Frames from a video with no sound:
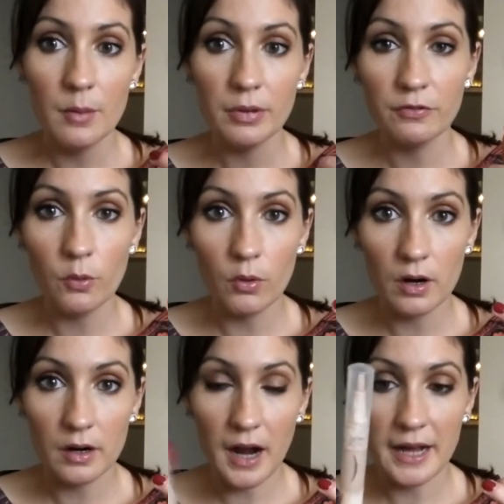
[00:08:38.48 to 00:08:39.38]

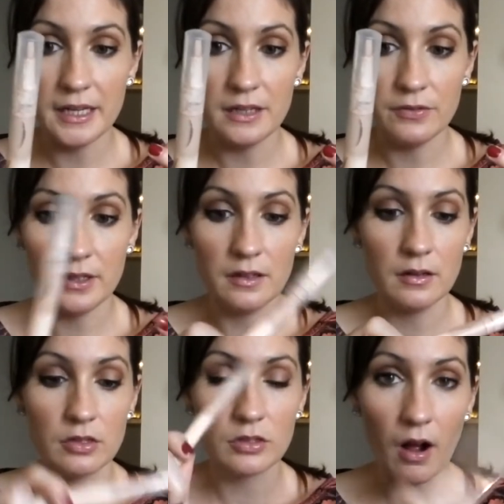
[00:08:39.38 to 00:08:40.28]
before I
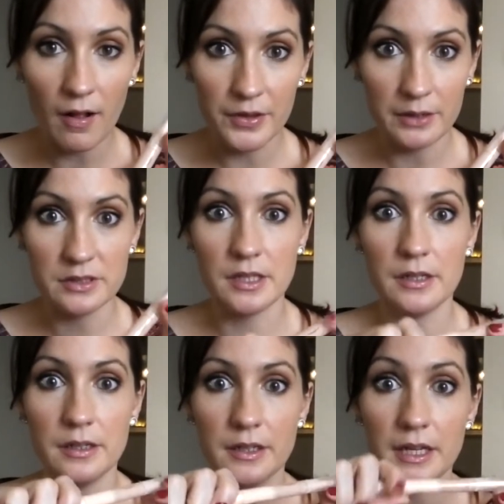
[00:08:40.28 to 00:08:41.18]
even thought that I was
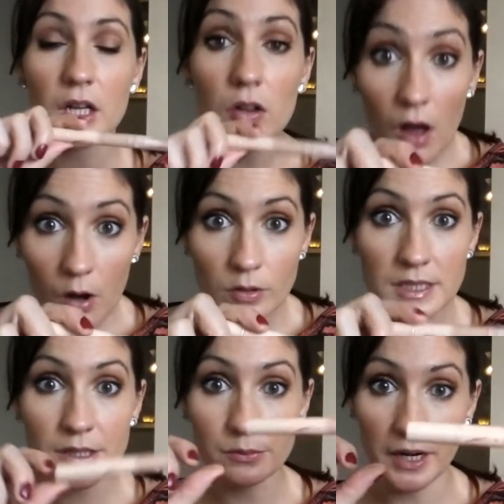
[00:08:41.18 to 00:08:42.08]
going to get
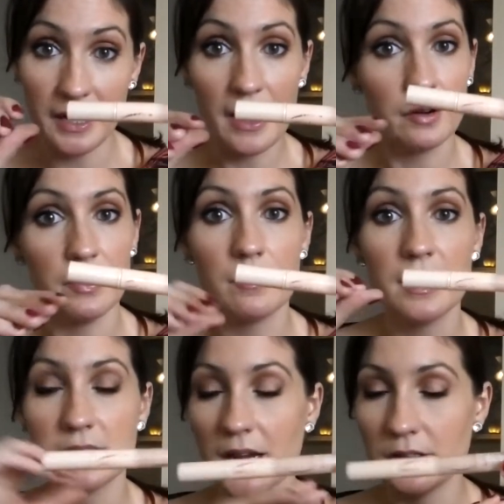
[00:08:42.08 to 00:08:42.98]
close to running out of it,
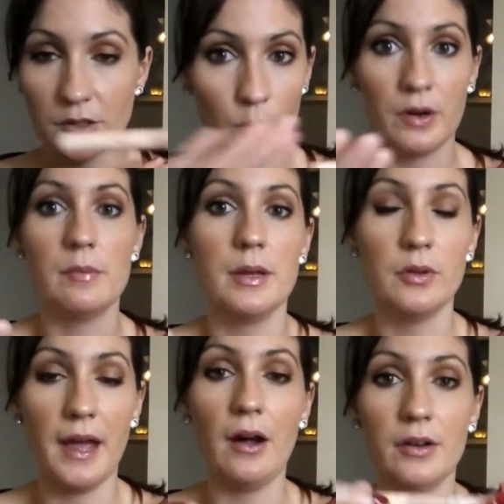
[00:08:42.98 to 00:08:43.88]
because I don't want to be
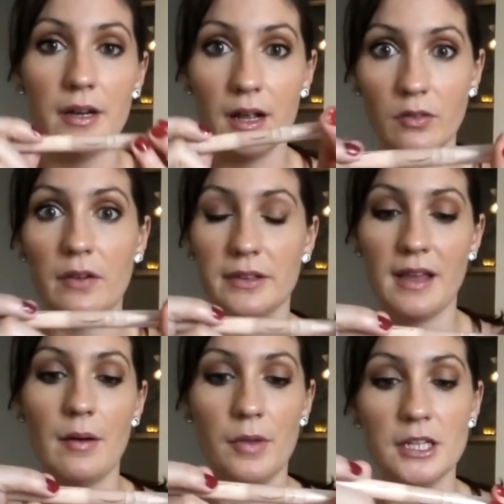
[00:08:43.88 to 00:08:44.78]
without it. I love it
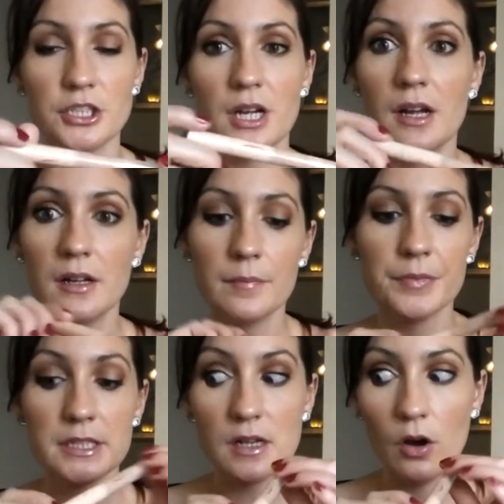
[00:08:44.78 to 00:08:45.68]
that much.
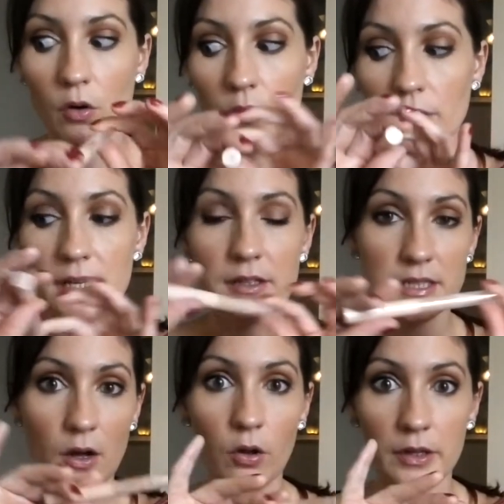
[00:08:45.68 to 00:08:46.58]
So it's
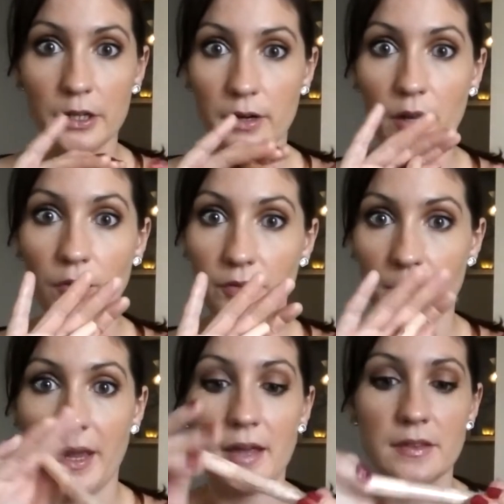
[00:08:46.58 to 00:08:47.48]
a holy grail for
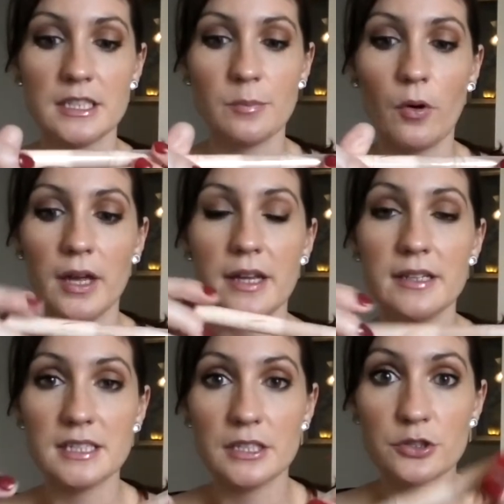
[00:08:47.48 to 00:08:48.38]
me at this point, and
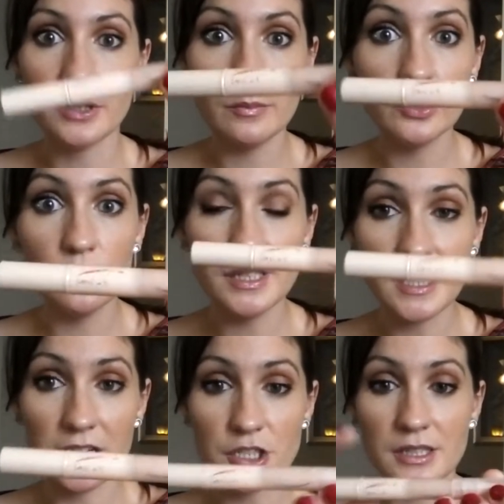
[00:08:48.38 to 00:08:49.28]
it's the Dream Lumi
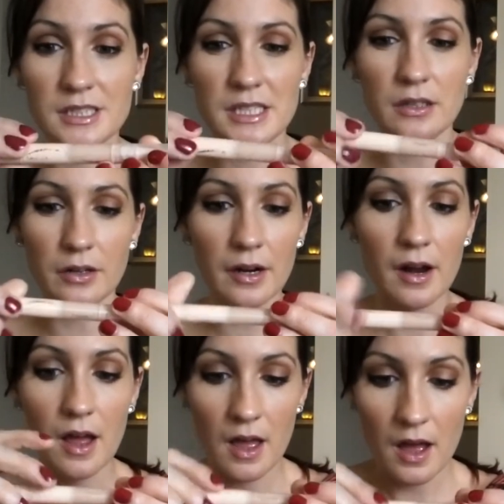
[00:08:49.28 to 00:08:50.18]
Touch Concealer
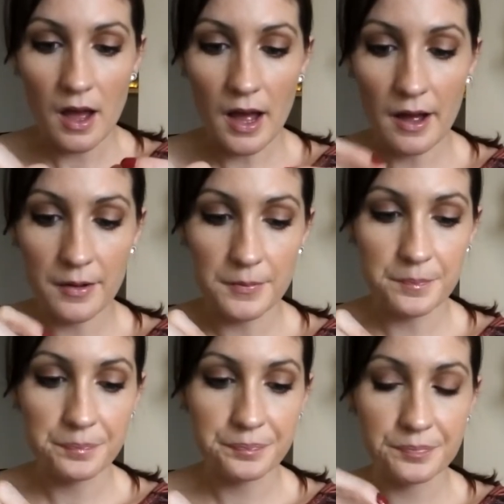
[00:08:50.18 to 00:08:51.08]

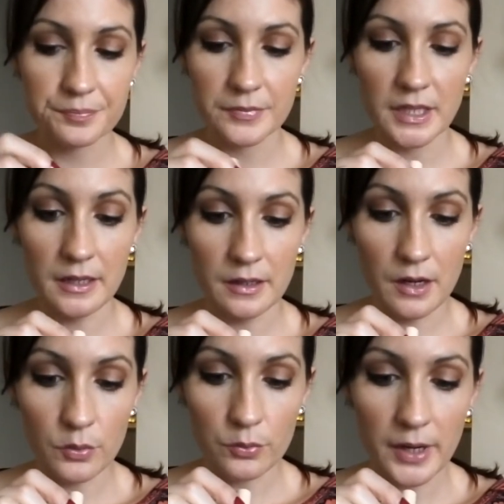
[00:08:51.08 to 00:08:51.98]
in
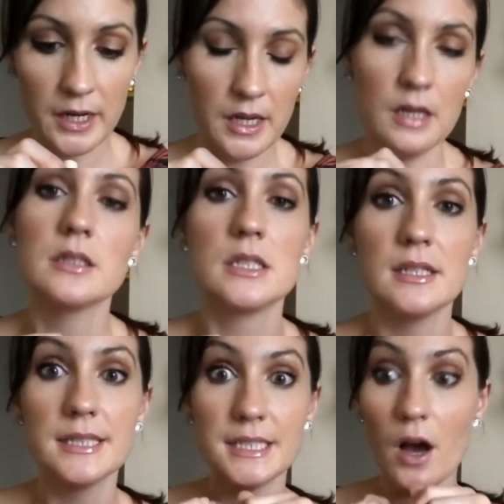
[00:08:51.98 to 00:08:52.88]
Radiant.
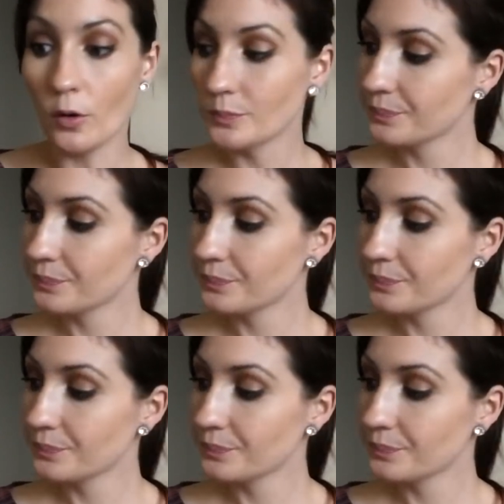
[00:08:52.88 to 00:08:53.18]
So